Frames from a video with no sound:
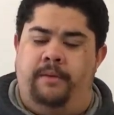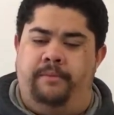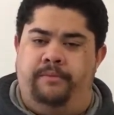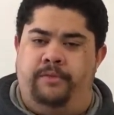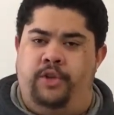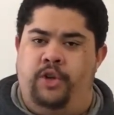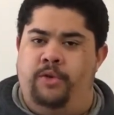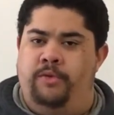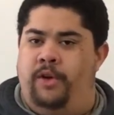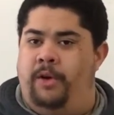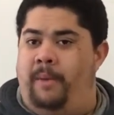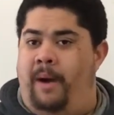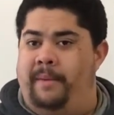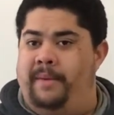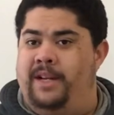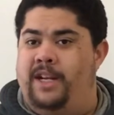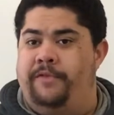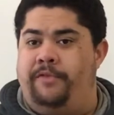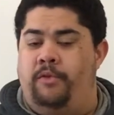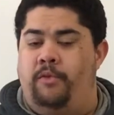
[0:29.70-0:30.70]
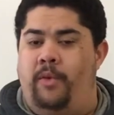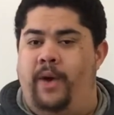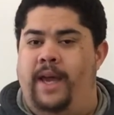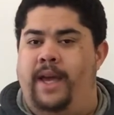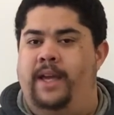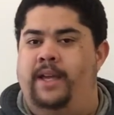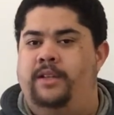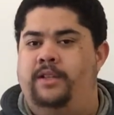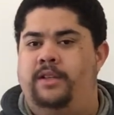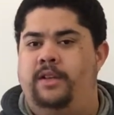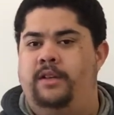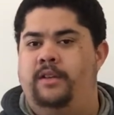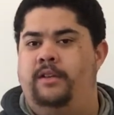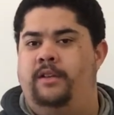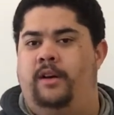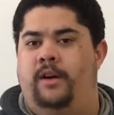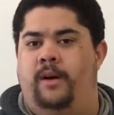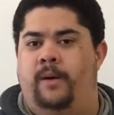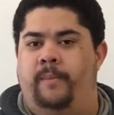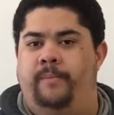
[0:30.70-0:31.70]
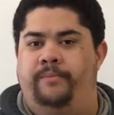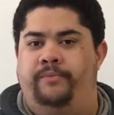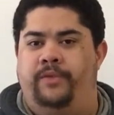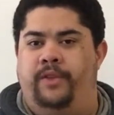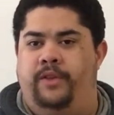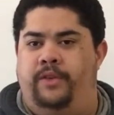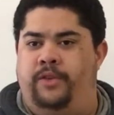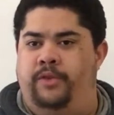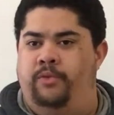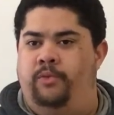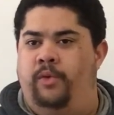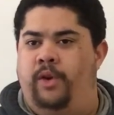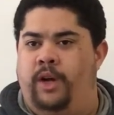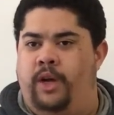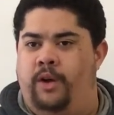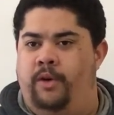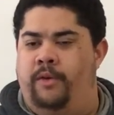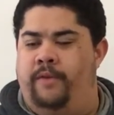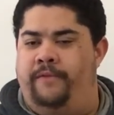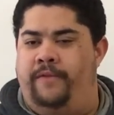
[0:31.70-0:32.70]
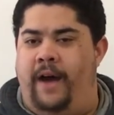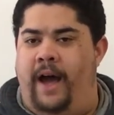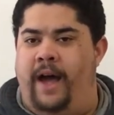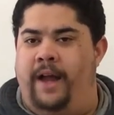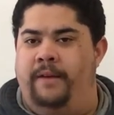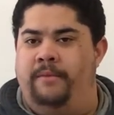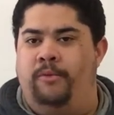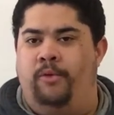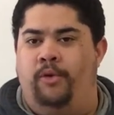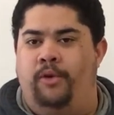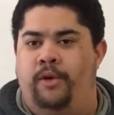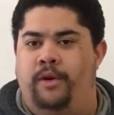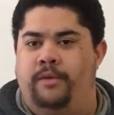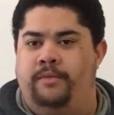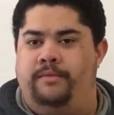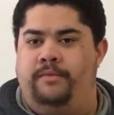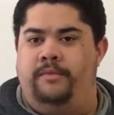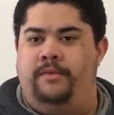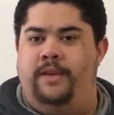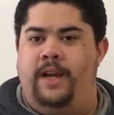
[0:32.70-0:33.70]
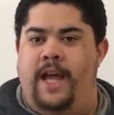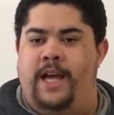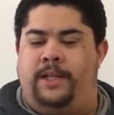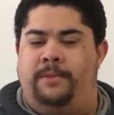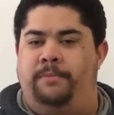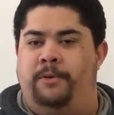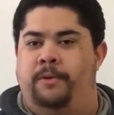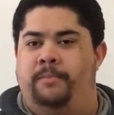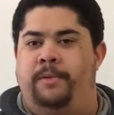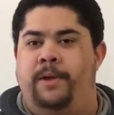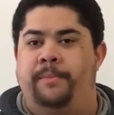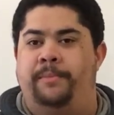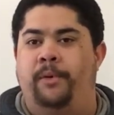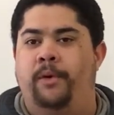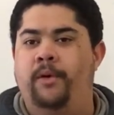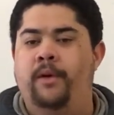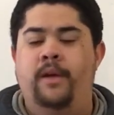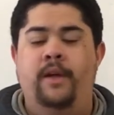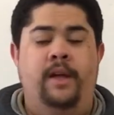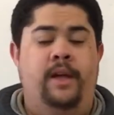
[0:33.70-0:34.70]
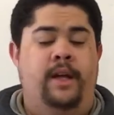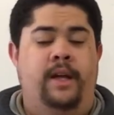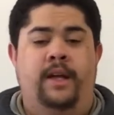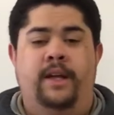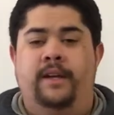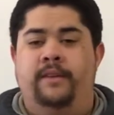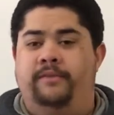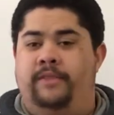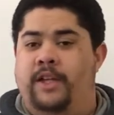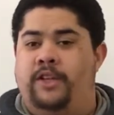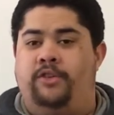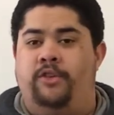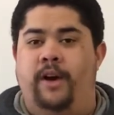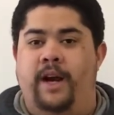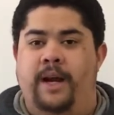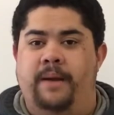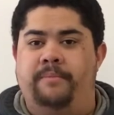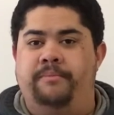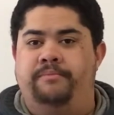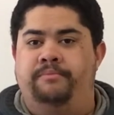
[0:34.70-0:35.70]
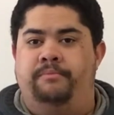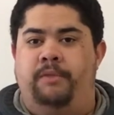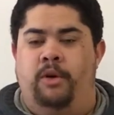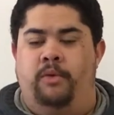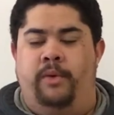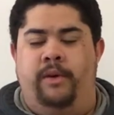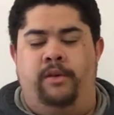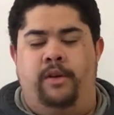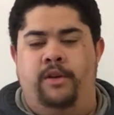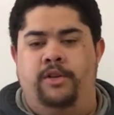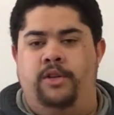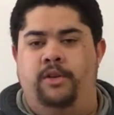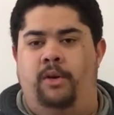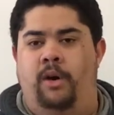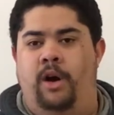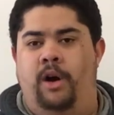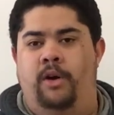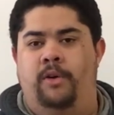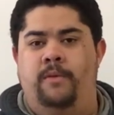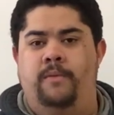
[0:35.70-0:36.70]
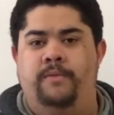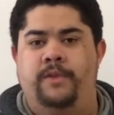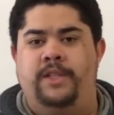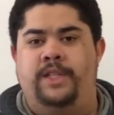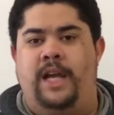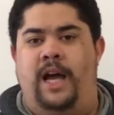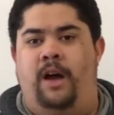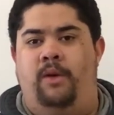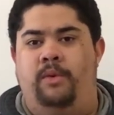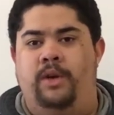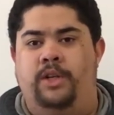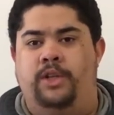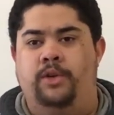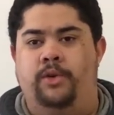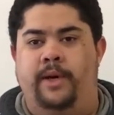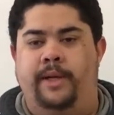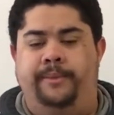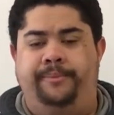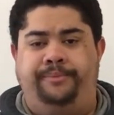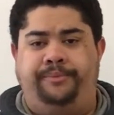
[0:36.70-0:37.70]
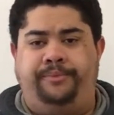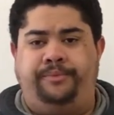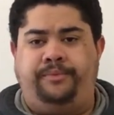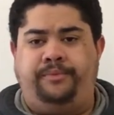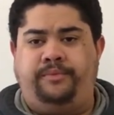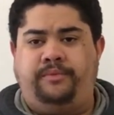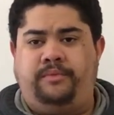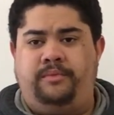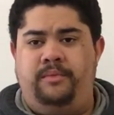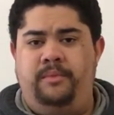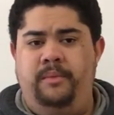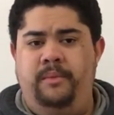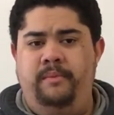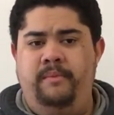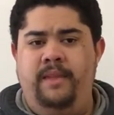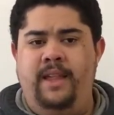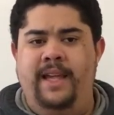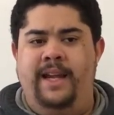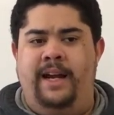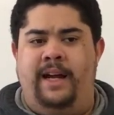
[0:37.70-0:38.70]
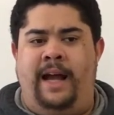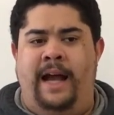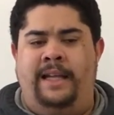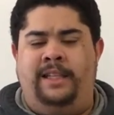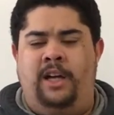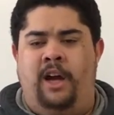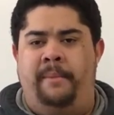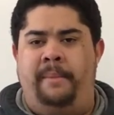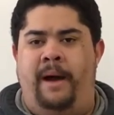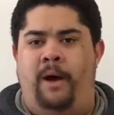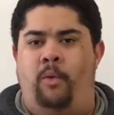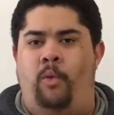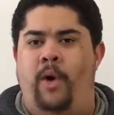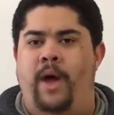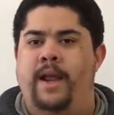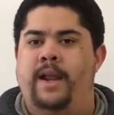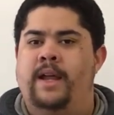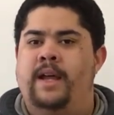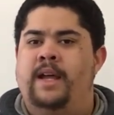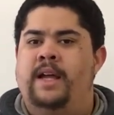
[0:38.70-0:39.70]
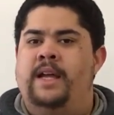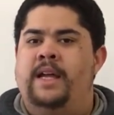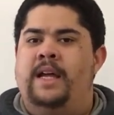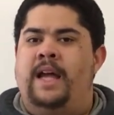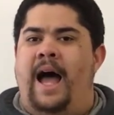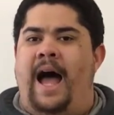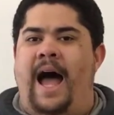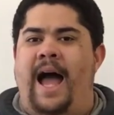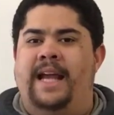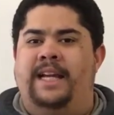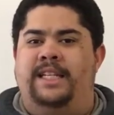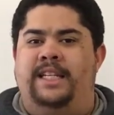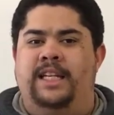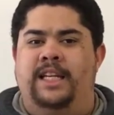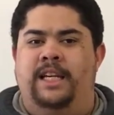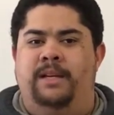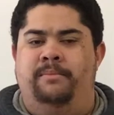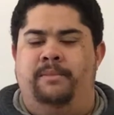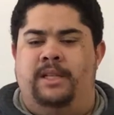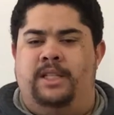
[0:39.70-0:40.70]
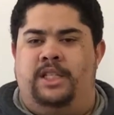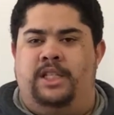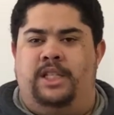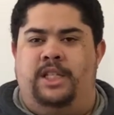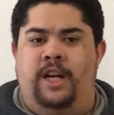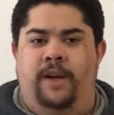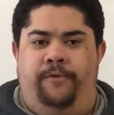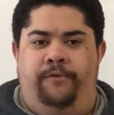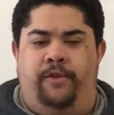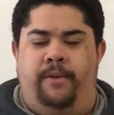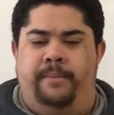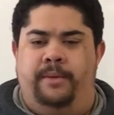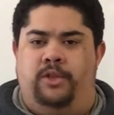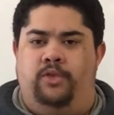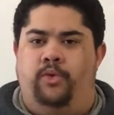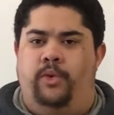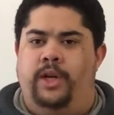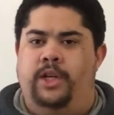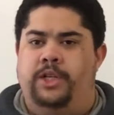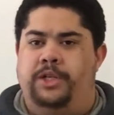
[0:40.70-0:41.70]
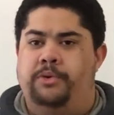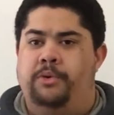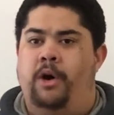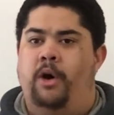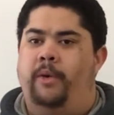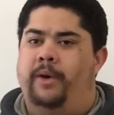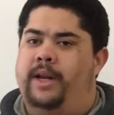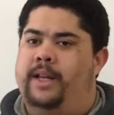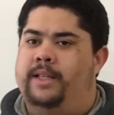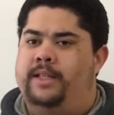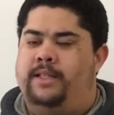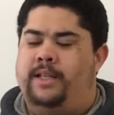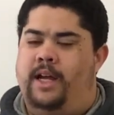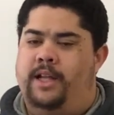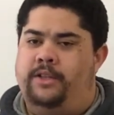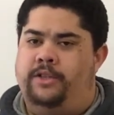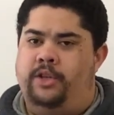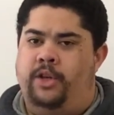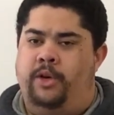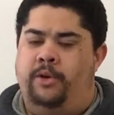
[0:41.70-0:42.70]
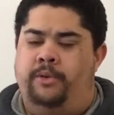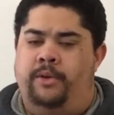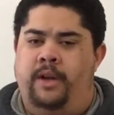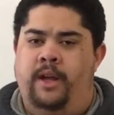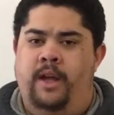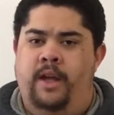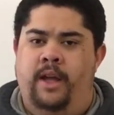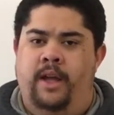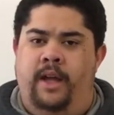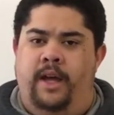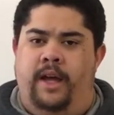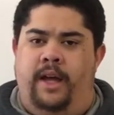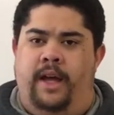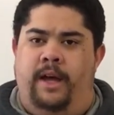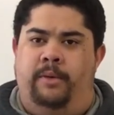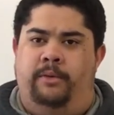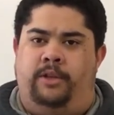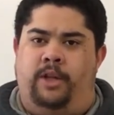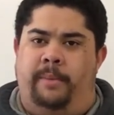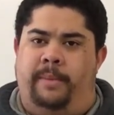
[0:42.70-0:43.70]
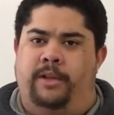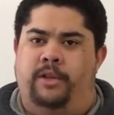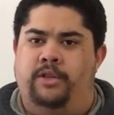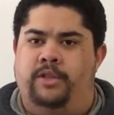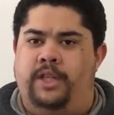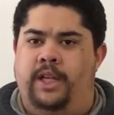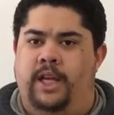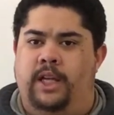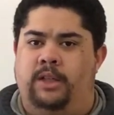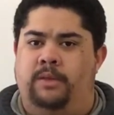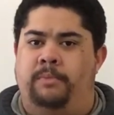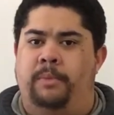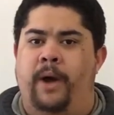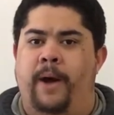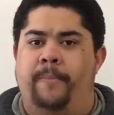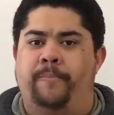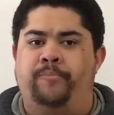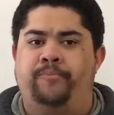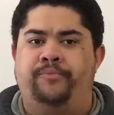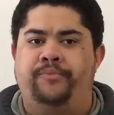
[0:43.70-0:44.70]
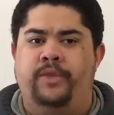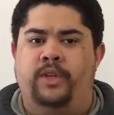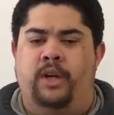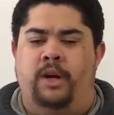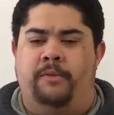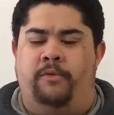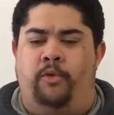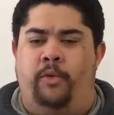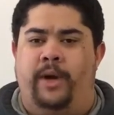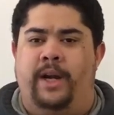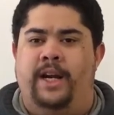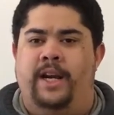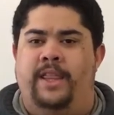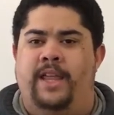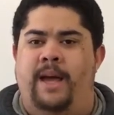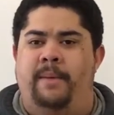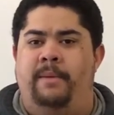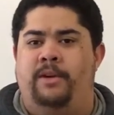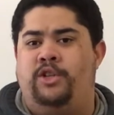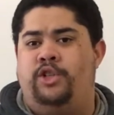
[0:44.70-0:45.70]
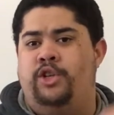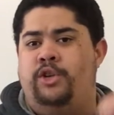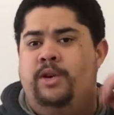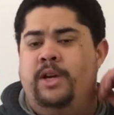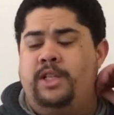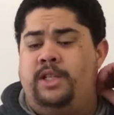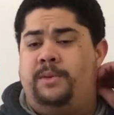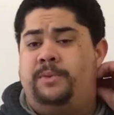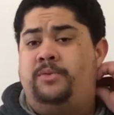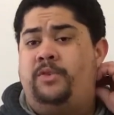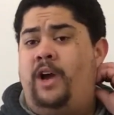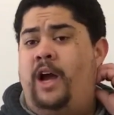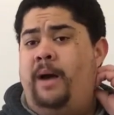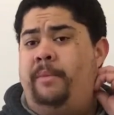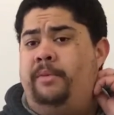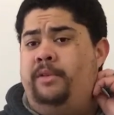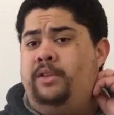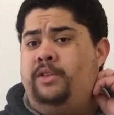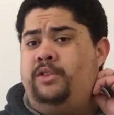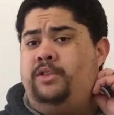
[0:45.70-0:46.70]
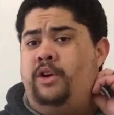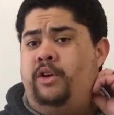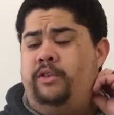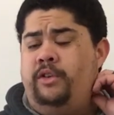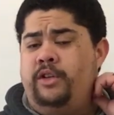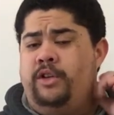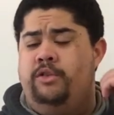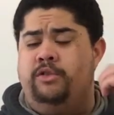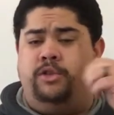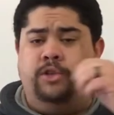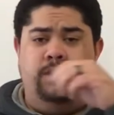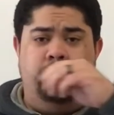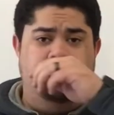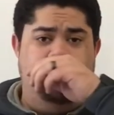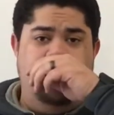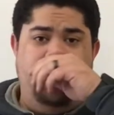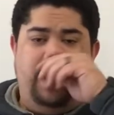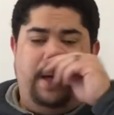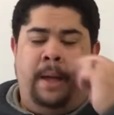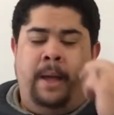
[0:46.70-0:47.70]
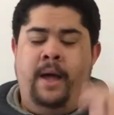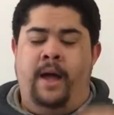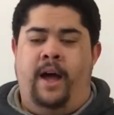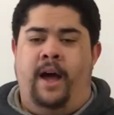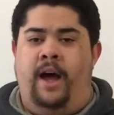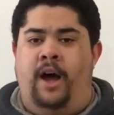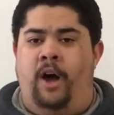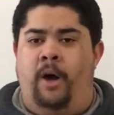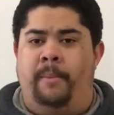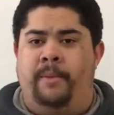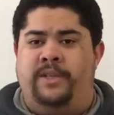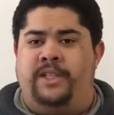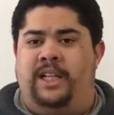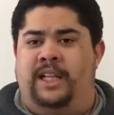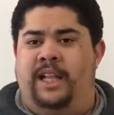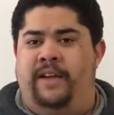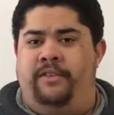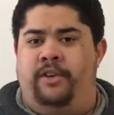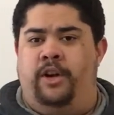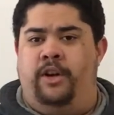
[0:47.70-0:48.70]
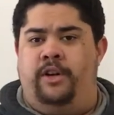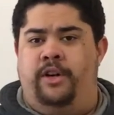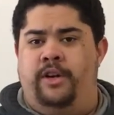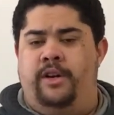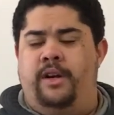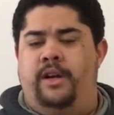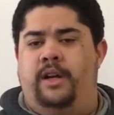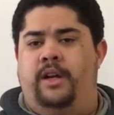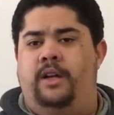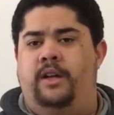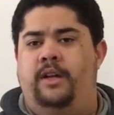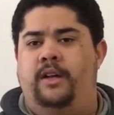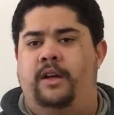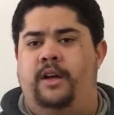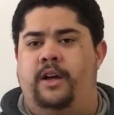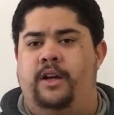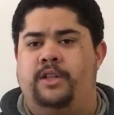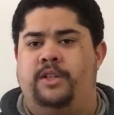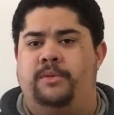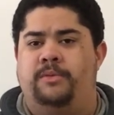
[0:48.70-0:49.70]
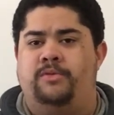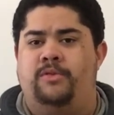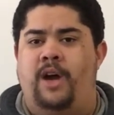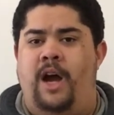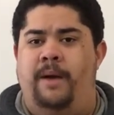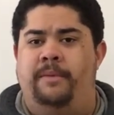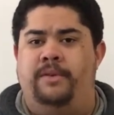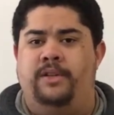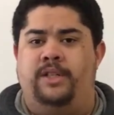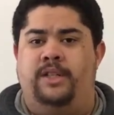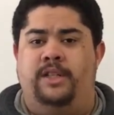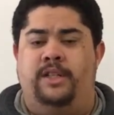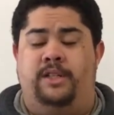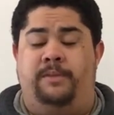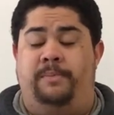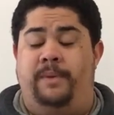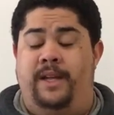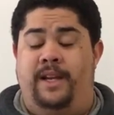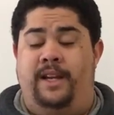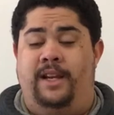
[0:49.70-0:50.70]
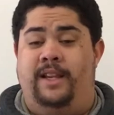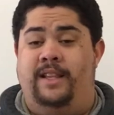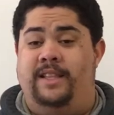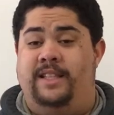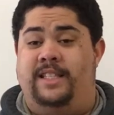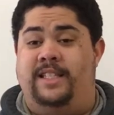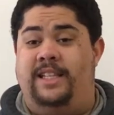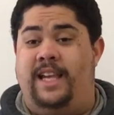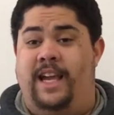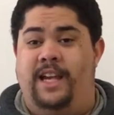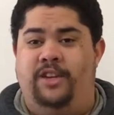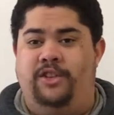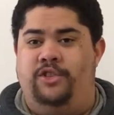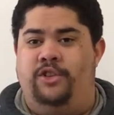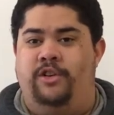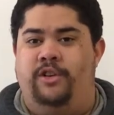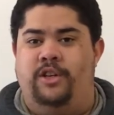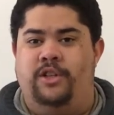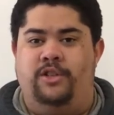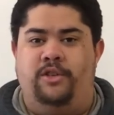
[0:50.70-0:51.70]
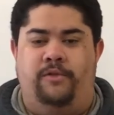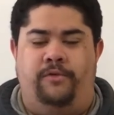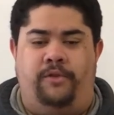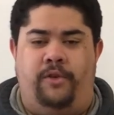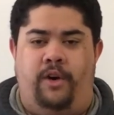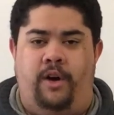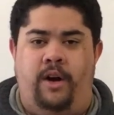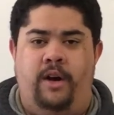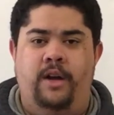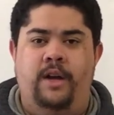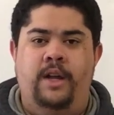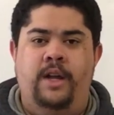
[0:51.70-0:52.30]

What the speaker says: There might be different ways. If you want to go and find more expert people, that's great. But we run duo, this is how we do it. And I kind of talk about what I deem is different between duo and inside zone, and we'll talk about those things. But before we get into that, make sure you hit subscribe on the YouTube. Almost 1,100 subscribers, and it's been an insane journey so far.